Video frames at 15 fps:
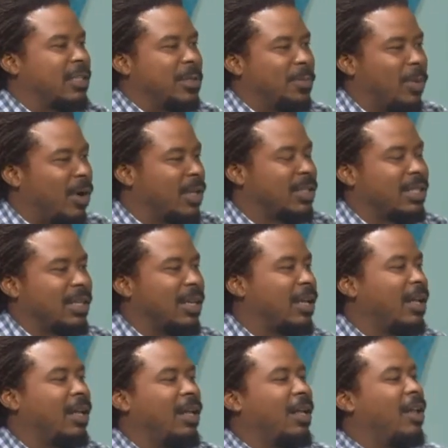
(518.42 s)

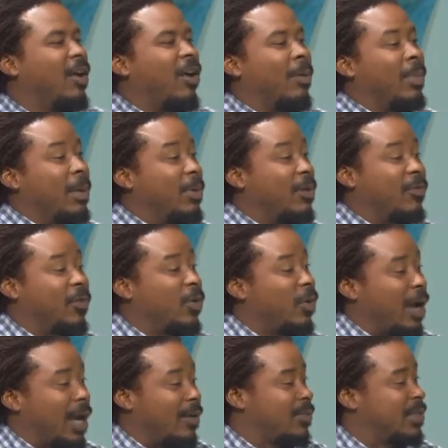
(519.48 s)
sponsor, or maybe if you
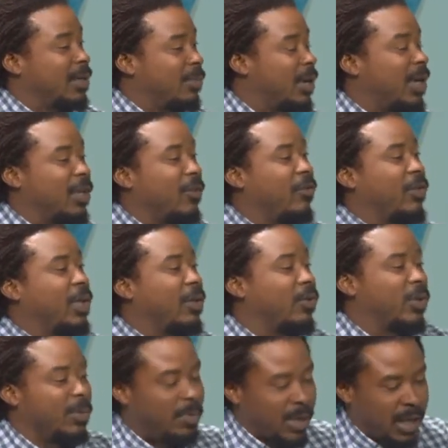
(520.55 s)
have somebody you feel
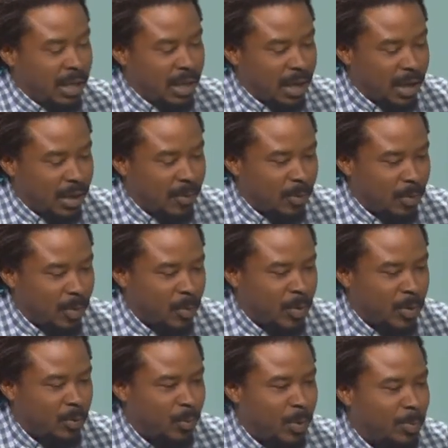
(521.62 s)
would
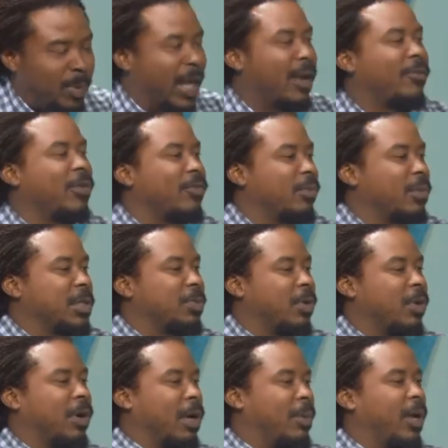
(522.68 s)
benefit from this
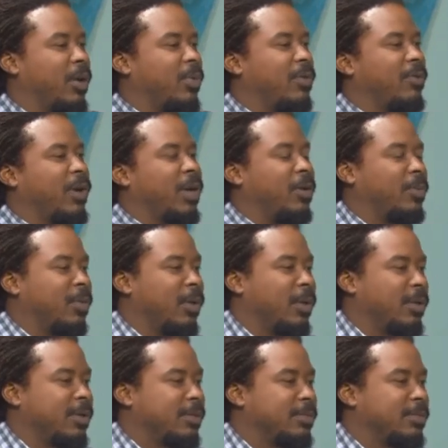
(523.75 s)
program, how do we find out more?